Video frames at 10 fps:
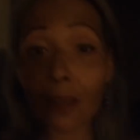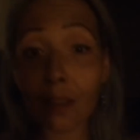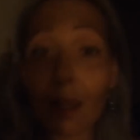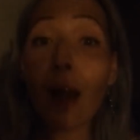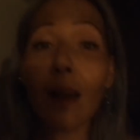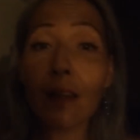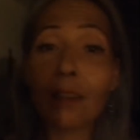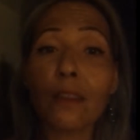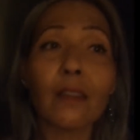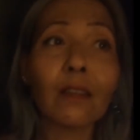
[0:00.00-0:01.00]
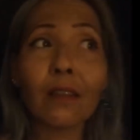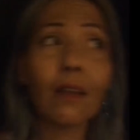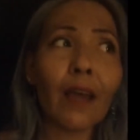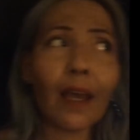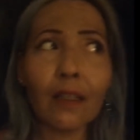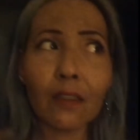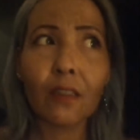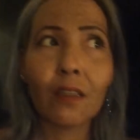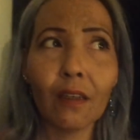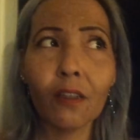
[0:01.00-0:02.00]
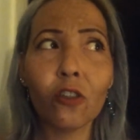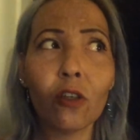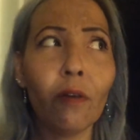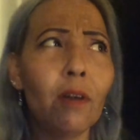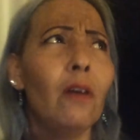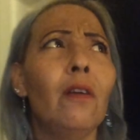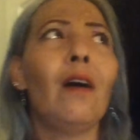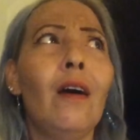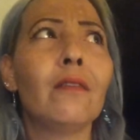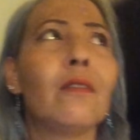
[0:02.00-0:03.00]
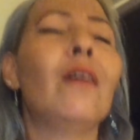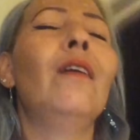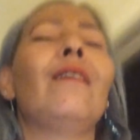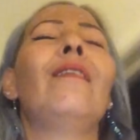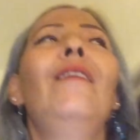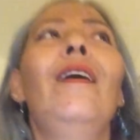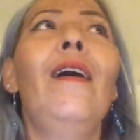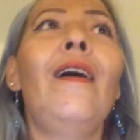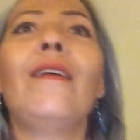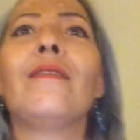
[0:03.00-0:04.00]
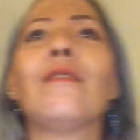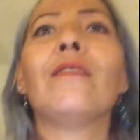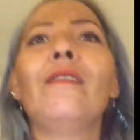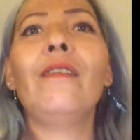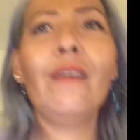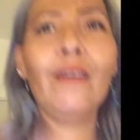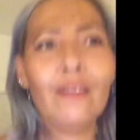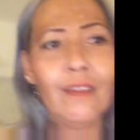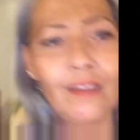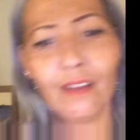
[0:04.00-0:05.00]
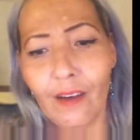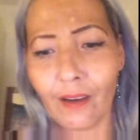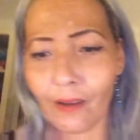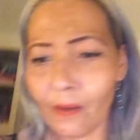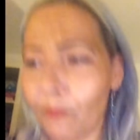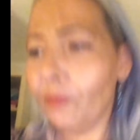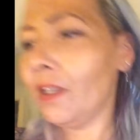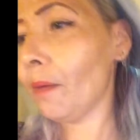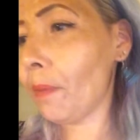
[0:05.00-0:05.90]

there's ants. Sorry, not aunts. Aunts in the